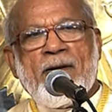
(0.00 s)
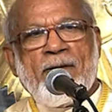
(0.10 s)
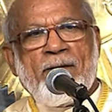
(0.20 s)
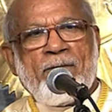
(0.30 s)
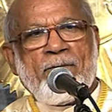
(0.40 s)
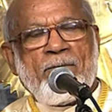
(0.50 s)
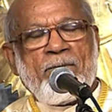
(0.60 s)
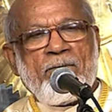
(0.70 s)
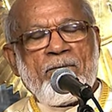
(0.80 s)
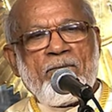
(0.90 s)
um,
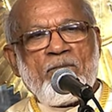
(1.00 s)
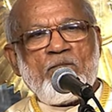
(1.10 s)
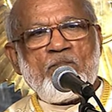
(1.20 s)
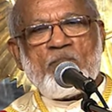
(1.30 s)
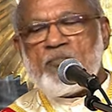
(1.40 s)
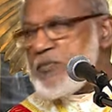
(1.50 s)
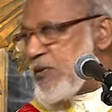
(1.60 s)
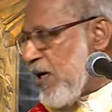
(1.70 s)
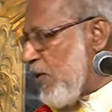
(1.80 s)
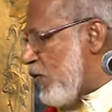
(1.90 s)

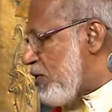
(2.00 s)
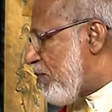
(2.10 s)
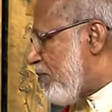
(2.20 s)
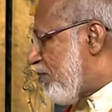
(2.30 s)
jaladosha.